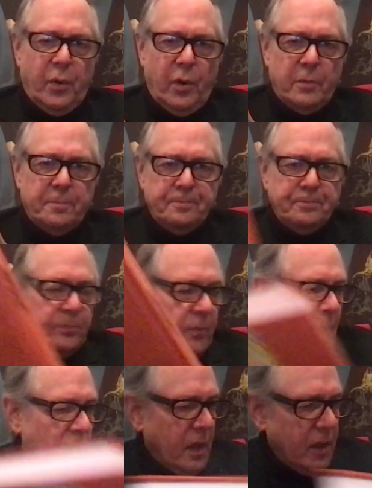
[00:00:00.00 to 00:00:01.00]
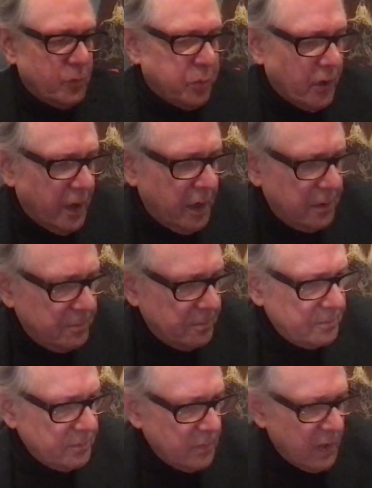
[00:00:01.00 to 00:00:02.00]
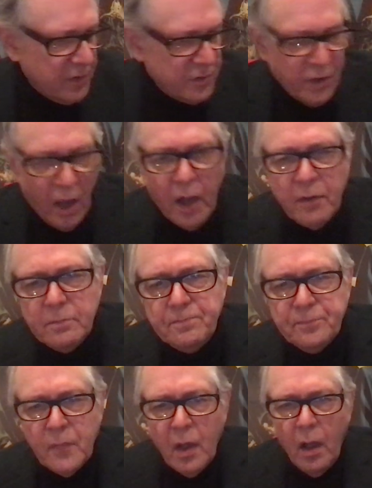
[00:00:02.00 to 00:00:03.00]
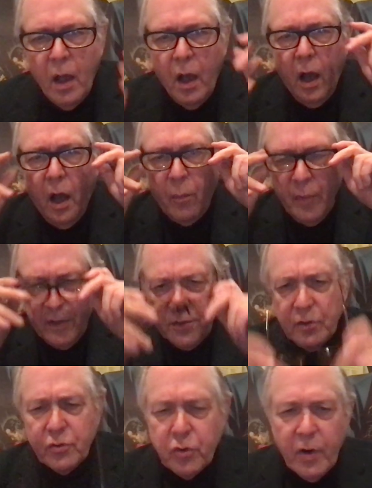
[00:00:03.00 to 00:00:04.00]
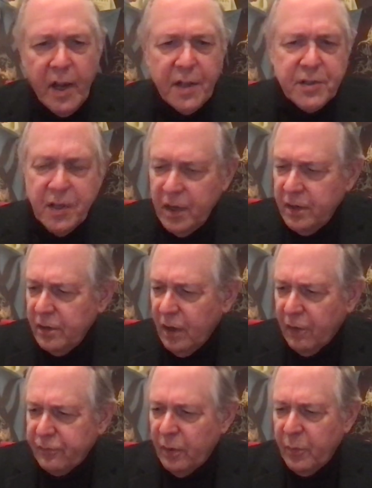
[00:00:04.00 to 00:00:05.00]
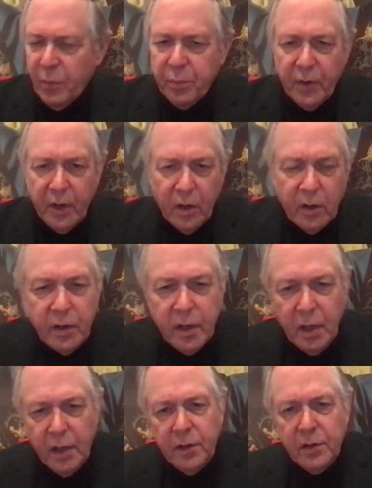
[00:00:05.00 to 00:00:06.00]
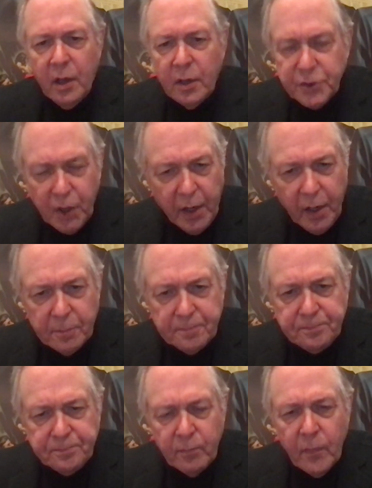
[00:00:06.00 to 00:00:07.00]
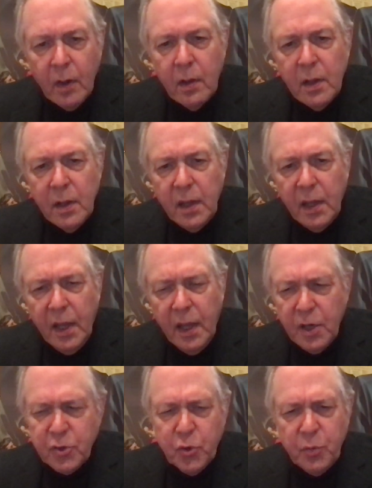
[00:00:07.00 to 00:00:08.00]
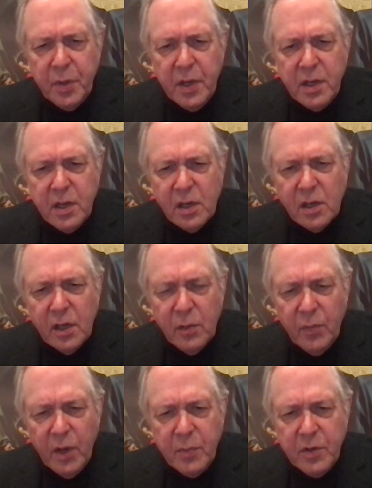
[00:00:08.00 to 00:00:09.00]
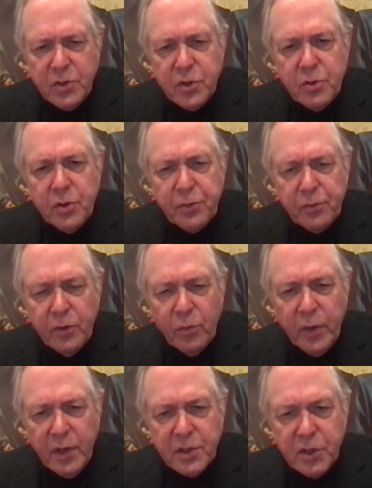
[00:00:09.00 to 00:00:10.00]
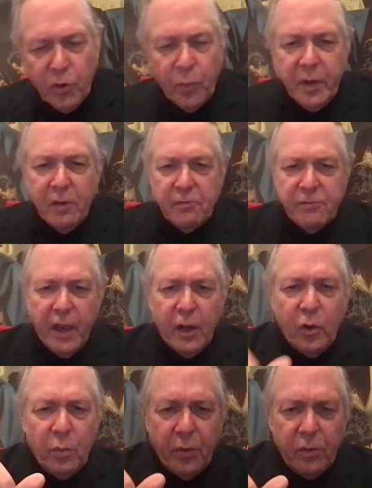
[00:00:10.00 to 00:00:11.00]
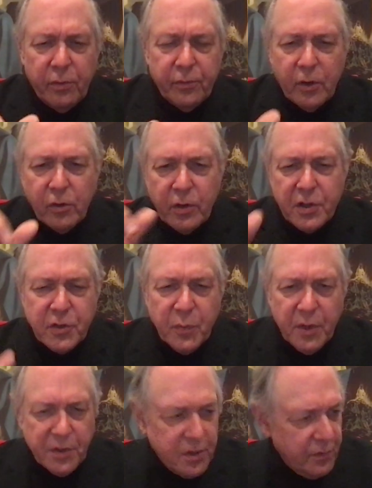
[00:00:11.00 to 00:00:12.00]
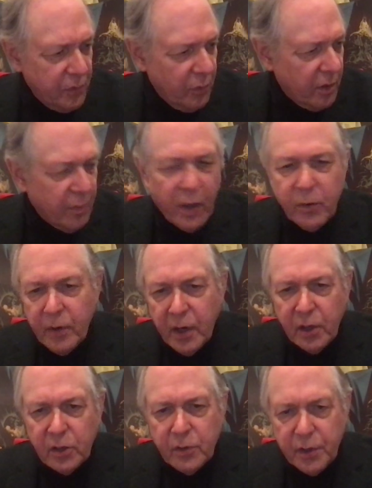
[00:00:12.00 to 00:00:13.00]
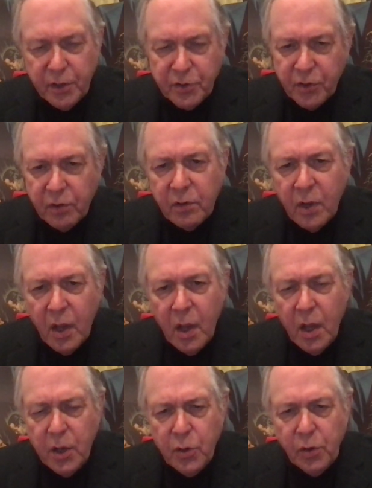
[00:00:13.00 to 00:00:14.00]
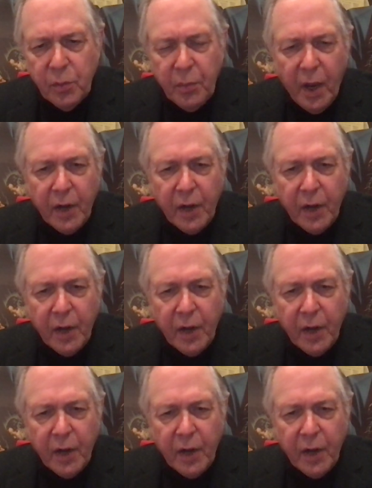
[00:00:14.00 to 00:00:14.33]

book. It's printed, it's done, it's in transit from the printer in China. And it should be here in maybe 2 to 3 weeks. So it'll be available for Christmas. If you want to buy the regular edition, you can buy